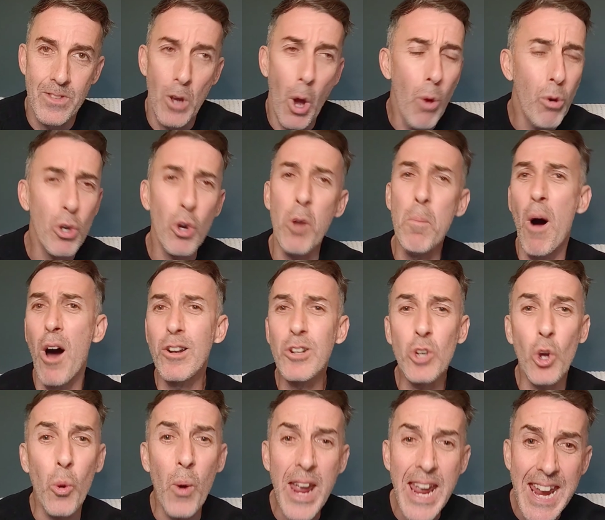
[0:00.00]
Oh, come on,
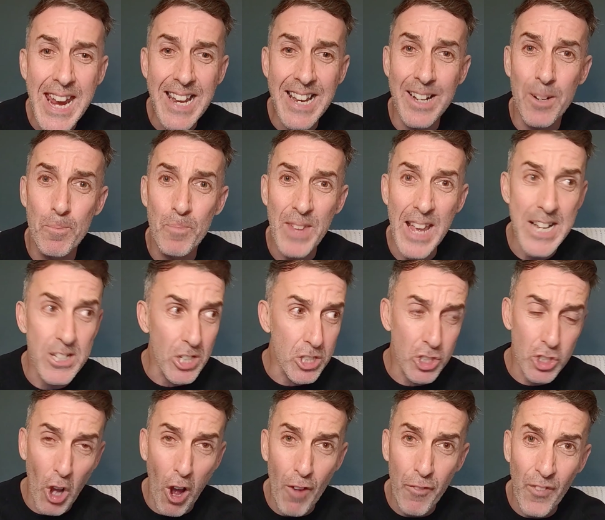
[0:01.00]
Queen. He's a
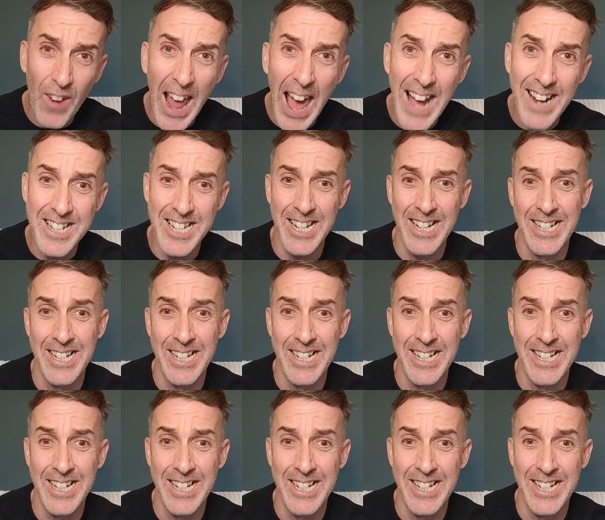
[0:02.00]
soft lad.